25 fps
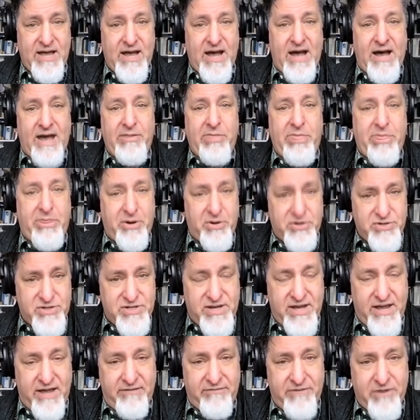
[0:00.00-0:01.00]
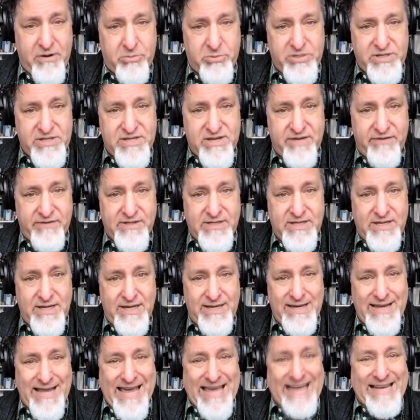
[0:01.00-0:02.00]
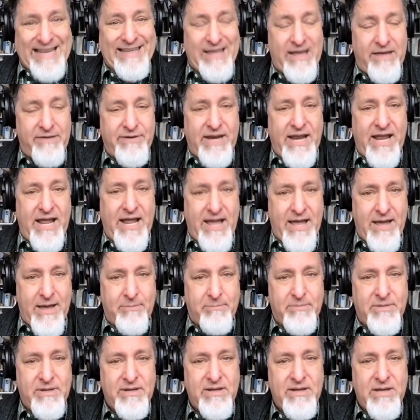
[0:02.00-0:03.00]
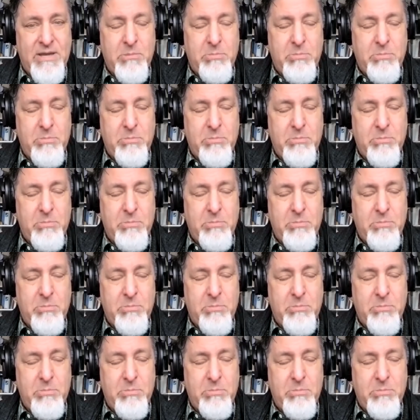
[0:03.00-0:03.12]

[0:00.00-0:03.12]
on Thursday, February 17 at 11 a.m.